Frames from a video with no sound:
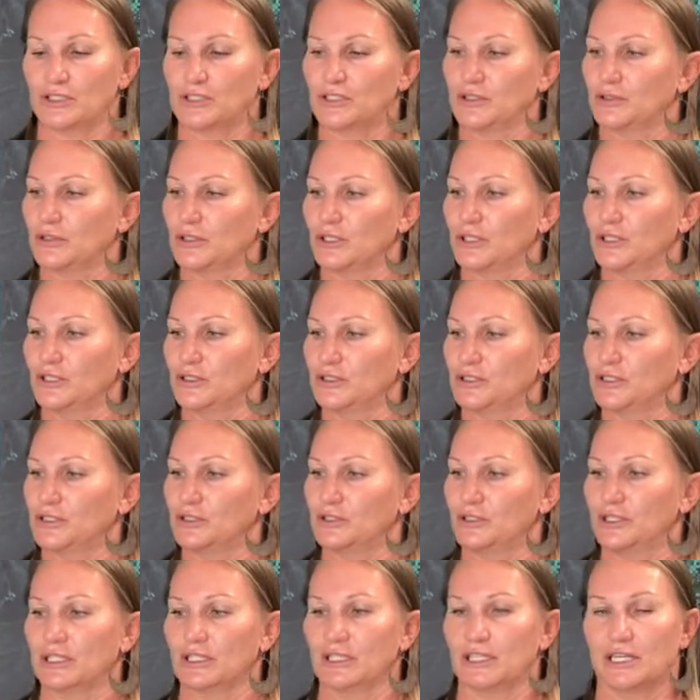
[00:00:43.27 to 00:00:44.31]
sure your
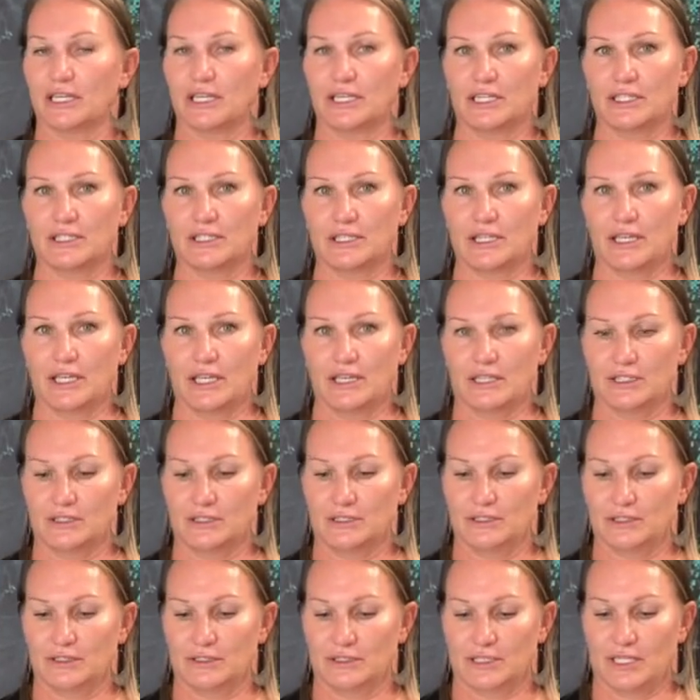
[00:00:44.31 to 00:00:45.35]
shooting line
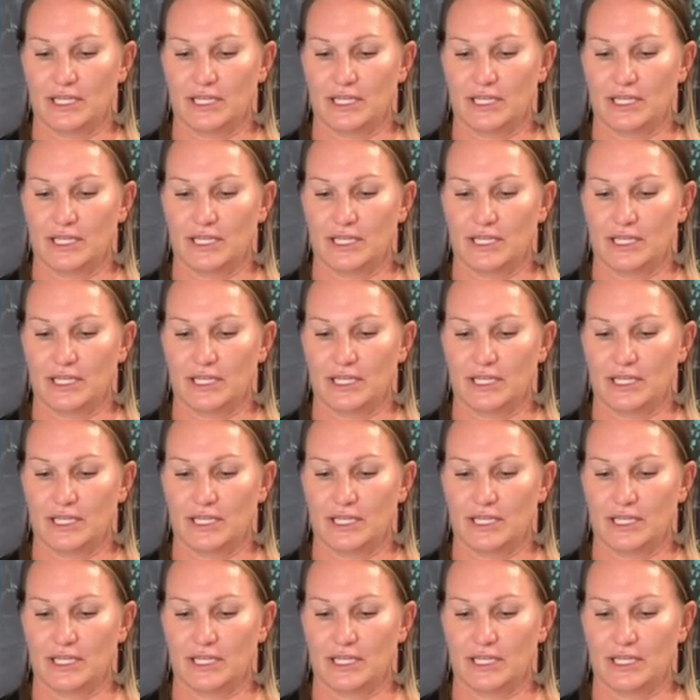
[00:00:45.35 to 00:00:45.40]
and